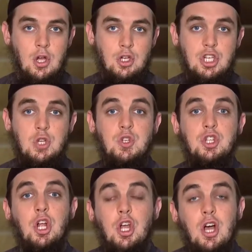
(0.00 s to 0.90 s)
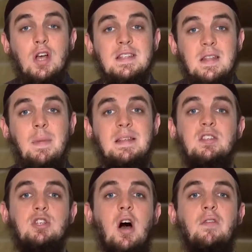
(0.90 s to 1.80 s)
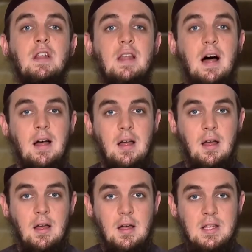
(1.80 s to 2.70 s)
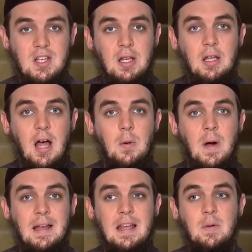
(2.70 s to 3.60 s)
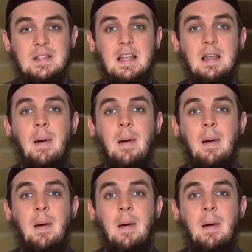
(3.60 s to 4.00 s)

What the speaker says: She used to curse the Messenger of Allah, sallallahu alayhi wa sallam.